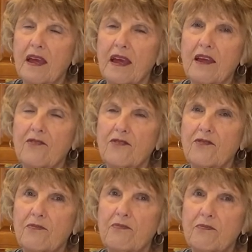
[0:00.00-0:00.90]
it's
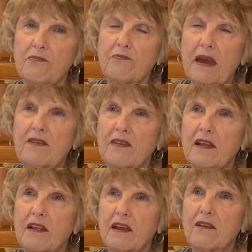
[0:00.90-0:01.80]

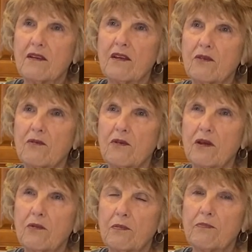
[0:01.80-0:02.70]
basically it'll
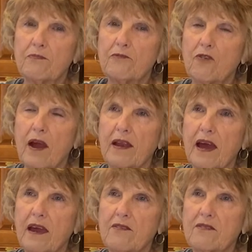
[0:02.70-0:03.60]
it'll dry
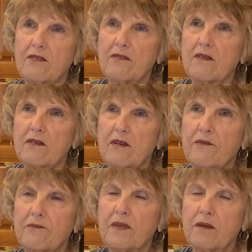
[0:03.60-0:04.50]
nice.
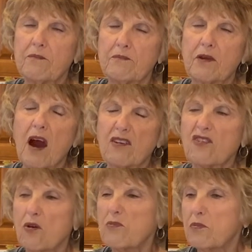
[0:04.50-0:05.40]

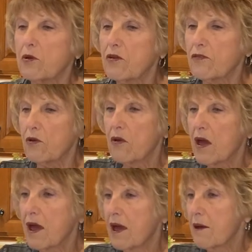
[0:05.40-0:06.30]
Coxcomb's beautiful,
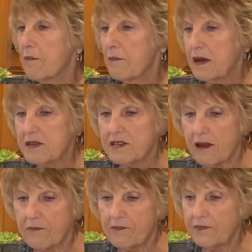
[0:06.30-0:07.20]
but
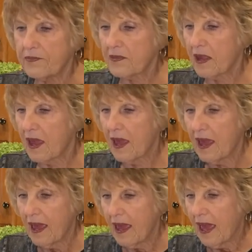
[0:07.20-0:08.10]
um,
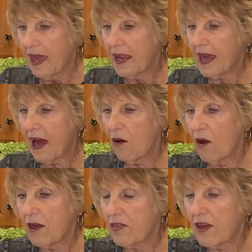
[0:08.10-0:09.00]
anyhow,
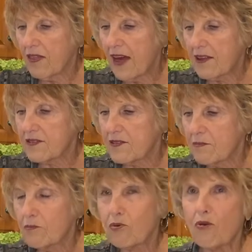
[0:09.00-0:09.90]
I think that's
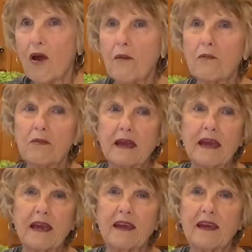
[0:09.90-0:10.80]

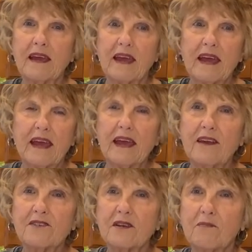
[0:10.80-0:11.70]
probably
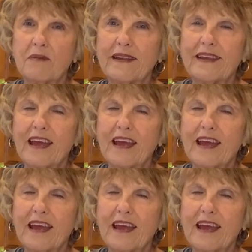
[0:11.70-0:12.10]
it. But